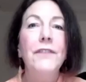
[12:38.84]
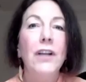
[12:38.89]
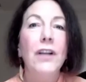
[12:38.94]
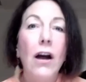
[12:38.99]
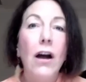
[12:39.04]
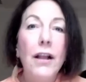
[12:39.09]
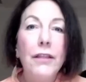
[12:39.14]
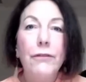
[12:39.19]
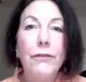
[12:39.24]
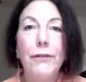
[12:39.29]

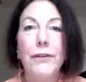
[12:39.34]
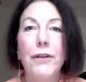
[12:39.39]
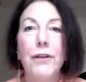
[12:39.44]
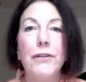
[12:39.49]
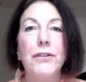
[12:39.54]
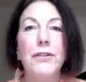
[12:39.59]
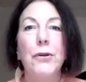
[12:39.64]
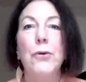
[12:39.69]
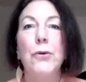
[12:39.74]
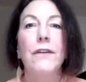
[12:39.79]
gone through those
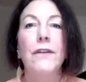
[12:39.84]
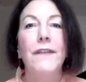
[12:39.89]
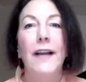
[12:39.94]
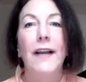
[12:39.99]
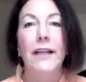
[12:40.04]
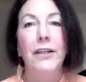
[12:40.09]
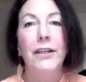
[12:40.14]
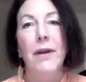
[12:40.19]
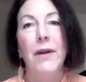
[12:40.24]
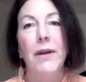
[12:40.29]
core
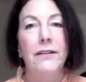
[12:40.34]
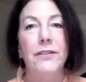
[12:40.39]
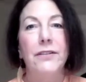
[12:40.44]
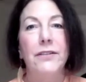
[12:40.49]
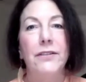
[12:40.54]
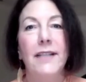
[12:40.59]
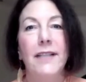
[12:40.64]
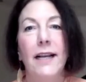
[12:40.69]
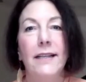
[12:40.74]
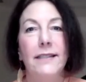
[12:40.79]
value
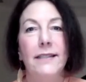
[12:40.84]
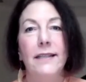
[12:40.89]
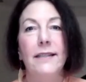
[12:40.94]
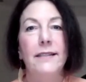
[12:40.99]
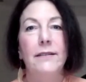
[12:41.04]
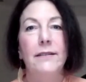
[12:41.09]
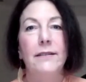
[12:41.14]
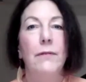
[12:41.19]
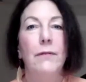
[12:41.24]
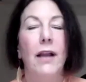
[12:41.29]

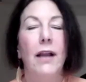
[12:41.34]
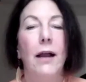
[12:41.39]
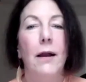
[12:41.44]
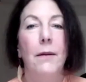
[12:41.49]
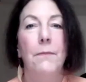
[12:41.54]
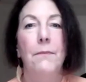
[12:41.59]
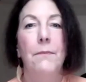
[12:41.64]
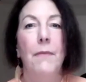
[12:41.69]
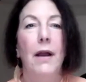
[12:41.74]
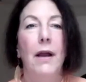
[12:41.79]
exercises.
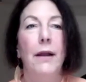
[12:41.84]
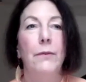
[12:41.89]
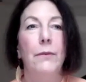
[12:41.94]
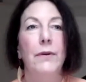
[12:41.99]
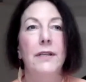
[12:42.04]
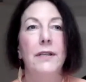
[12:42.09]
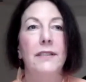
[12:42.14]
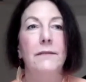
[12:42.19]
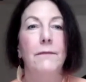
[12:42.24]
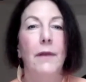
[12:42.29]
I
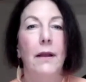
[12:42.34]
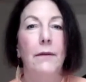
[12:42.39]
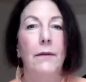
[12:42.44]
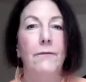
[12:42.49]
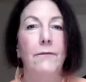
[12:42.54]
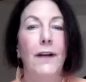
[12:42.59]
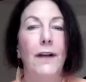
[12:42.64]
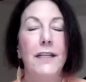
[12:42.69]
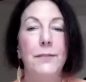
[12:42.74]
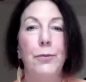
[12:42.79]
was
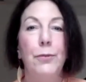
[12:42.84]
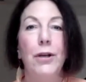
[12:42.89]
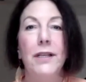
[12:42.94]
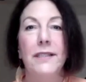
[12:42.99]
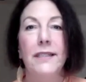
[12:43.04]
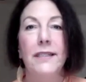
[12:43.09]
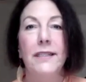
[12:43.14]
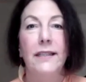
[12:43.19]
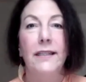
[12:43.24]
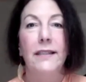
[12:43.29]
vice
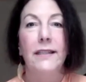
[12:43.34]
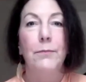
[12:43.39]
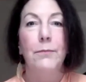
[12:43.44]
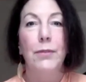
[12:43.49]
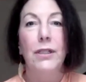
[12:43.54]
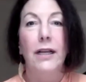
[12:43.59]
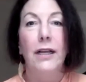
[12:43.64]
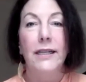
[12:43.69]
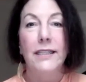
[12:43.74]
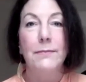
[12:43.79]
president of the
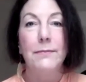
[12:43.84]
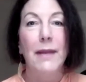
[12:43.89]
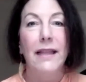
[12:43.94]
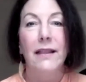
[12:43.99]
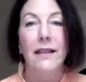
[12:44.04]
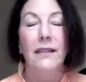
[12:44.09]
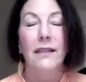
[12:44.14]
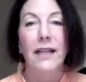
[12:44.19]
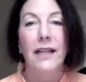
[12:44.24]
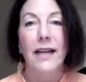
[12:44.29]
Pilates Method
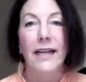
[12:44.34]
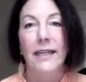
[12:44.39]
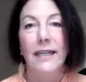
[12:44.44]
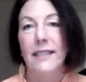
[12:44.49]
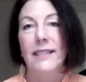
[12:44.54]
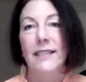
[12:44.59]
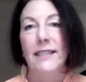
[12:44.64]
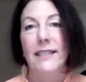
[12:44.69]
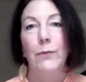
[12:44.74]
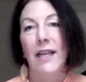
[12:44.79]

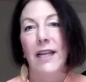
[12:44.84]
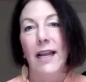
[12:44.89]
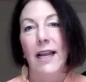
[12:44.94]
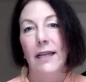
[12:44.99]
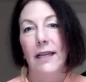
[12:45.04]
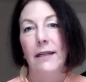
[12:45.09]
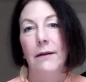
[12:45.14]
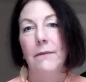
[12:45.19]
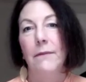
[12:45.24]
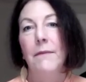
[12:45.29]
Alliance, and we
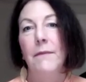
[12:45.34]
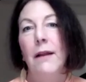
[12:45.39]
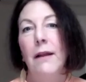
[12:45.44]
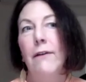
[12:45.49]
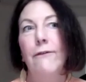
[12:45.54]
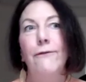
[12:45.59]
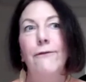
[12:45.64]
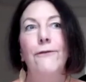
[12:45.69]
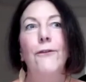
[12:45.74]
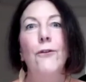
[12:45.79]
had a
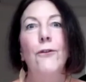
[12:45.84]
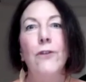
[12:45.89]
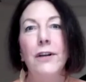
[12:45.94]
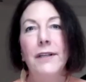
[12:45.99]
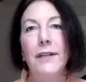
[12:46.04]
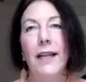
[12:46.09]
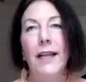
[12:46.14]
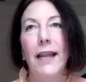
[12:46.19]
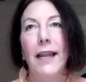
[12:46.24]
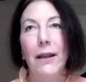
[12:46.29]

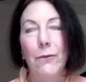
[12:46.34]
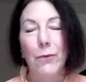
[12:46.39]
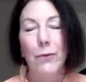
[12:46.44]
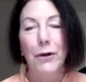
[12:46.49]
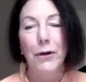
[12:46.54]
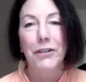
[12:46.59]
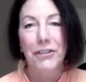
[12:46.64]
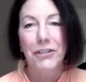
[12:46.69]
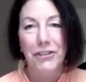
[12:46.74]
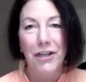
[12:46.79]
4-day
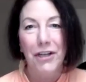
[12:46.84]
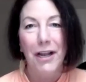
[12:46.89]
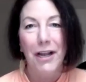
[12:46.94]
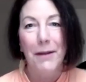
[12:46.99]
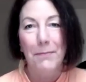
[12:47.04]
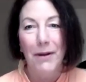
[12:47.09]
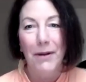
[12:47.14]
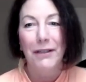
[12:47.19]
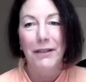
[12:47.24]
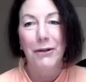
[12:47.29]
workshop
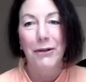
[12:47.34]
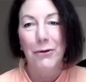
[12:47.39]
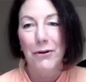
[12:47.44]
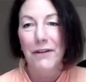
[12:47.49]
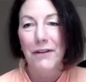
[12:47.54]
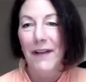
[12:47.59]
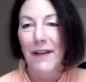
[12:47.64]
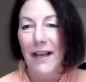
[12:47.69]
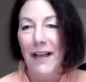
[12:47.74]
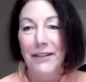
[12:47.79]
on core
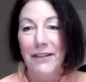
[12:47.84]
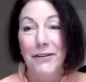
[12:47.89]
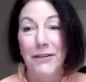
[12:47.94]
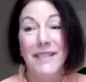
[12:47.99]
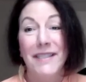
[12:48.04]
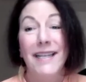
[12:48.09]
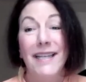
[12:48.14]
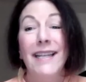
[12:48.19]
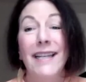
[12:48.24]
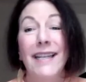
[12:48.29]
values.
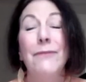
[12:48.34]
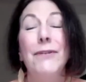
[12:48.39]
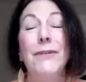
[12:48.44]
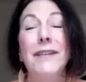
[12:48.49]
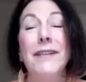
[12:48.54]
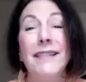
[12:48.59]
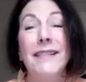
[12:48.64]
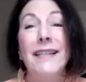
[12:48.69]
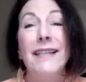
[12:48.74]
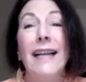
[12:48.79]
And it
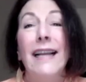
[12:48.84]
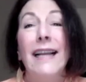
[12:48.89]
was,